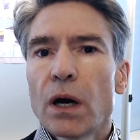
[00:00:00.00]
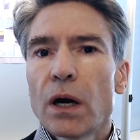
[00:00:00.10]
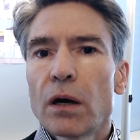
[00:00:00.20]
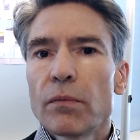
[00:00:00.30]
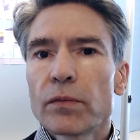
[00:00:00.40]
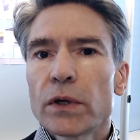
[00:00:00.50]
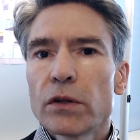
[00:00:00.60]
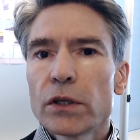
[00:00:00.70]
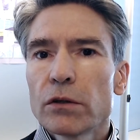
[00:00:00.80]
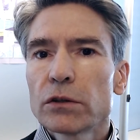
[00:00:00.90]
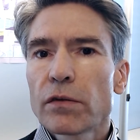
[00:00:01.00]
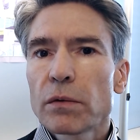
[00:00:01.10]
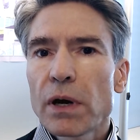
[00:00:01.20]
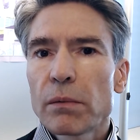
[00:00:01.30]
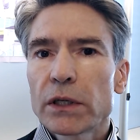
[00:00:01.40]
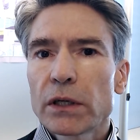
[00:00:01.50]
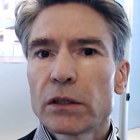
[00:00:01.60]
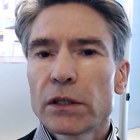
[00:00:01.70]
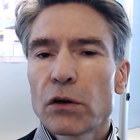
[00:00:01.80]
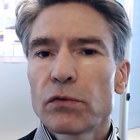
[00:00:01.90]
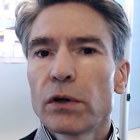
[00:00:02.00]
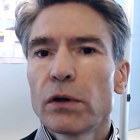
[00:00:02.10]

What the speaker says: the use of the public internet for